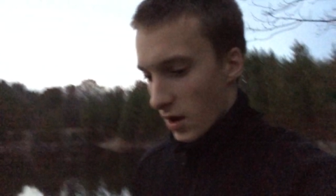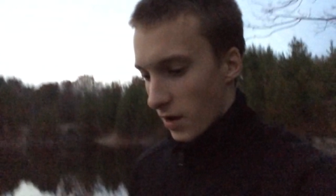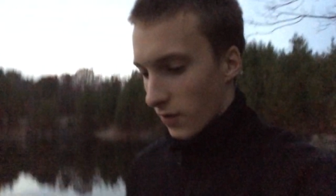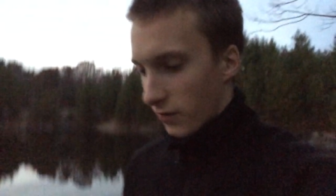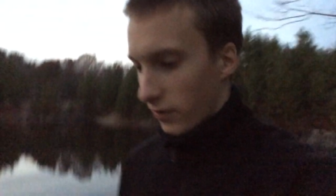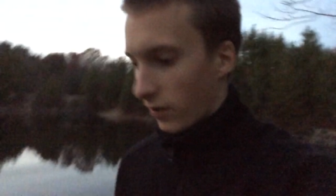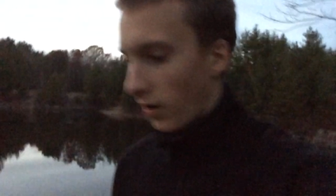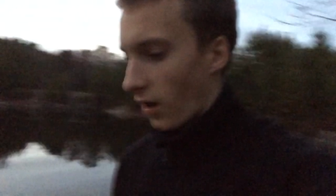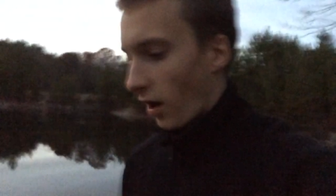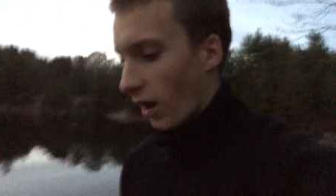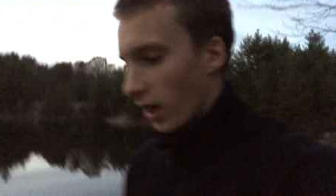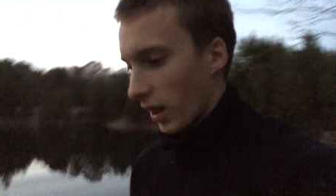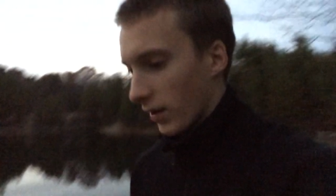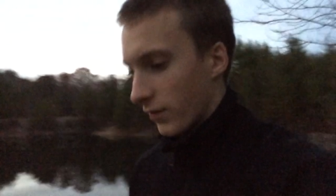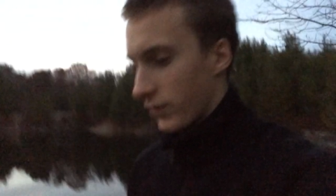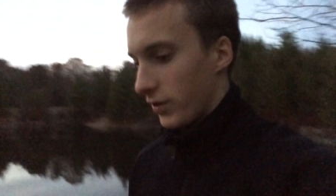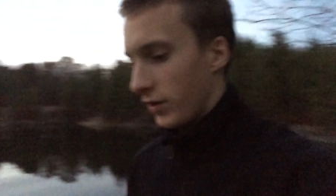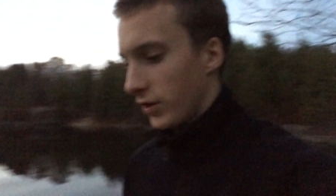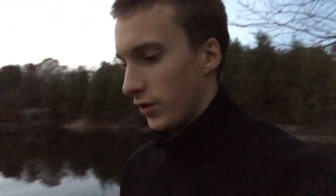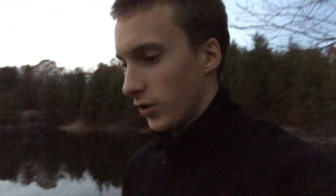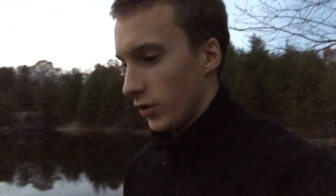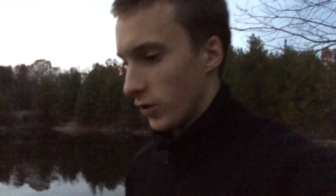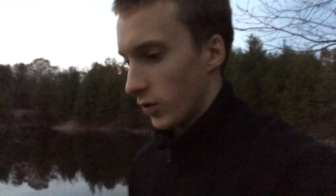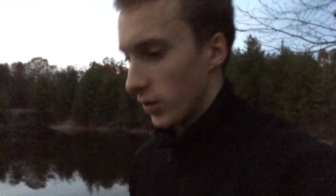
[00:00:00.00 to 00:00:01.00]
for all of
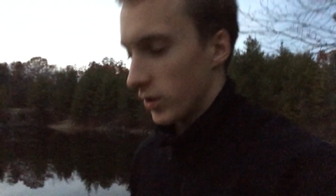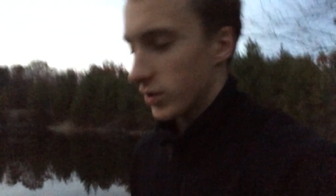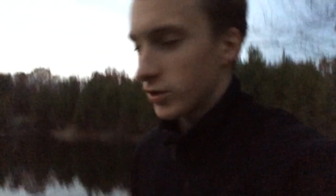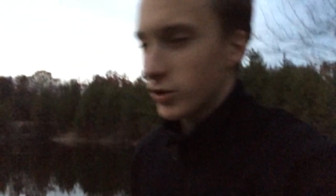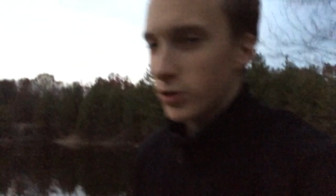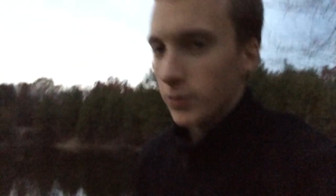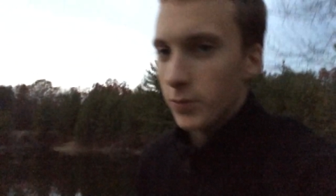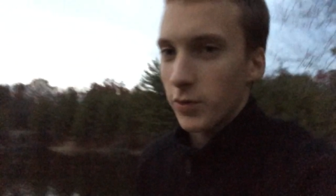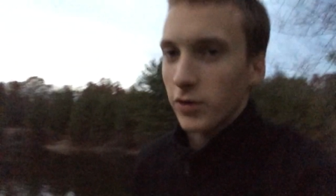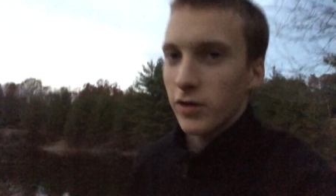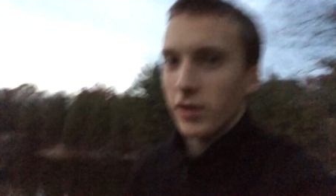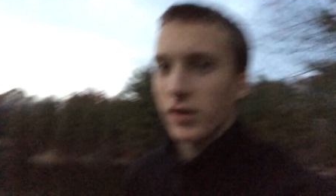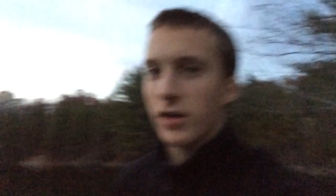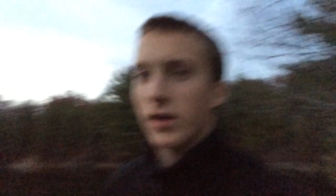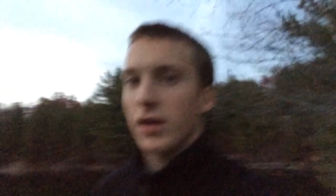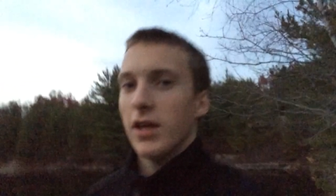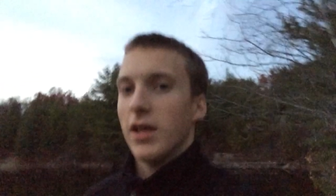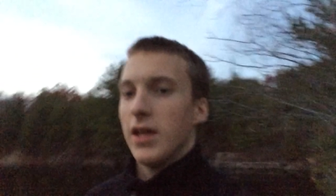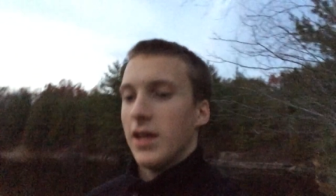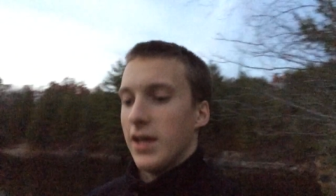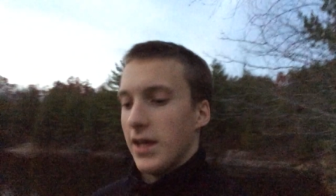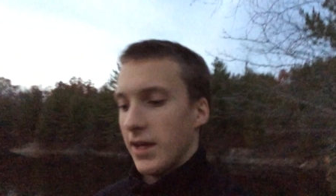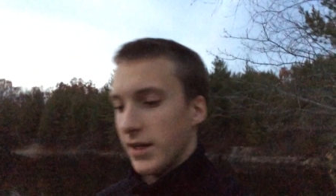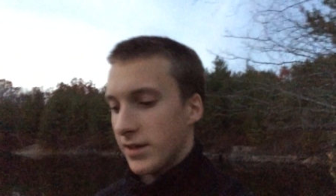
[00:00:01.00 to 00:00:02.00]
you super
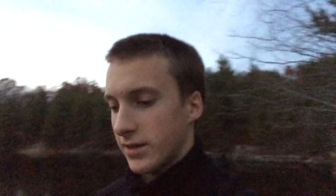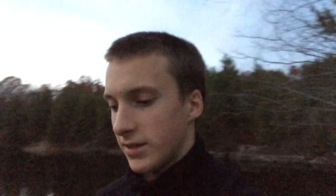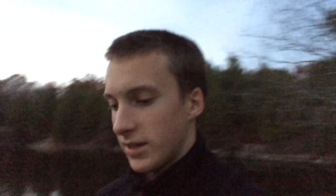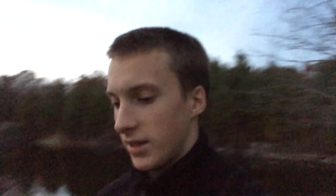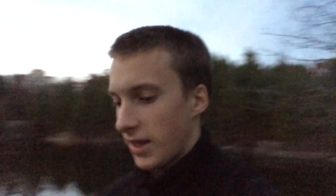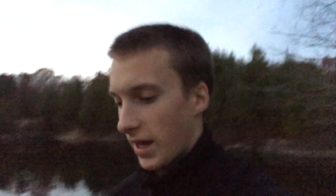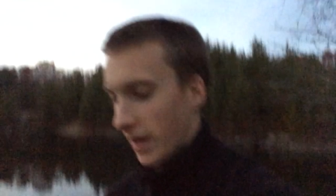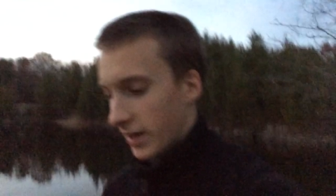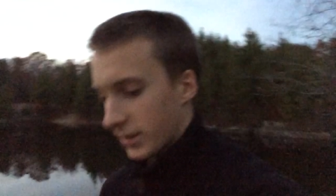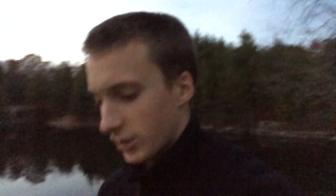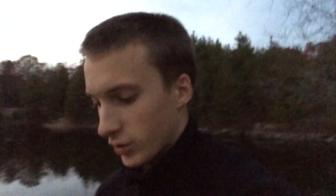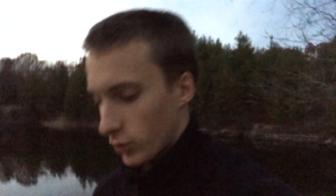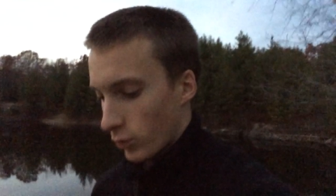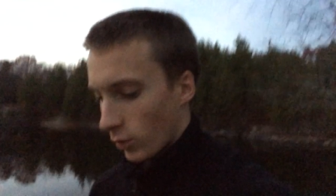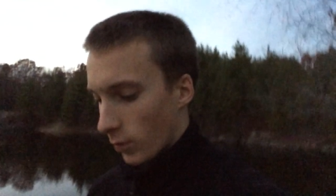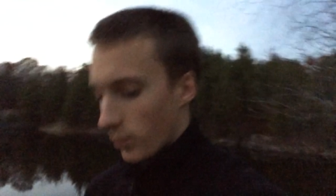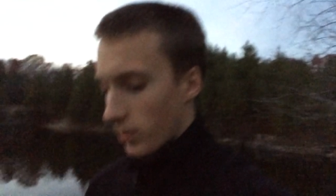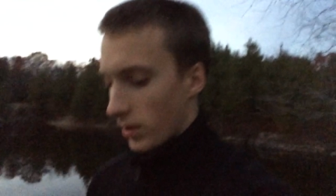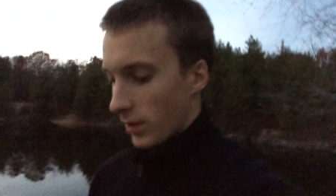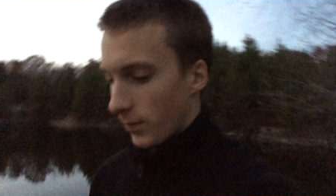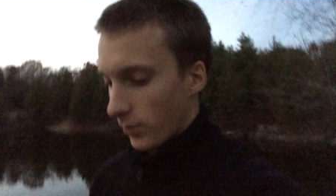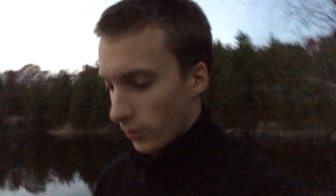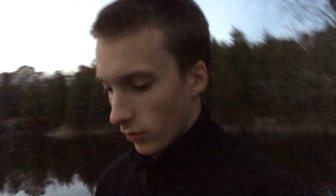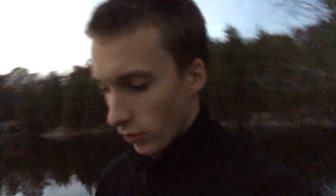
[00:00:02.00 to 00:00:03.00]
intellectual
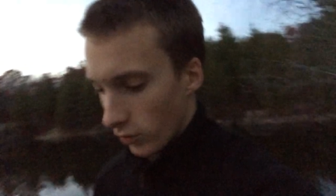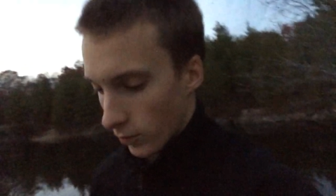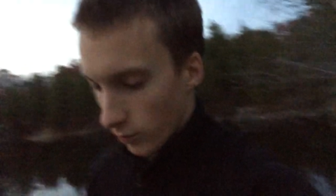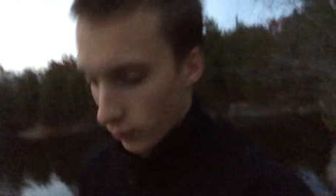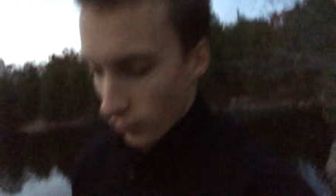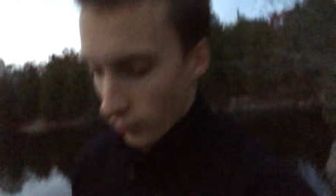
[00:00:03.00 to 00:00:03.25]
people who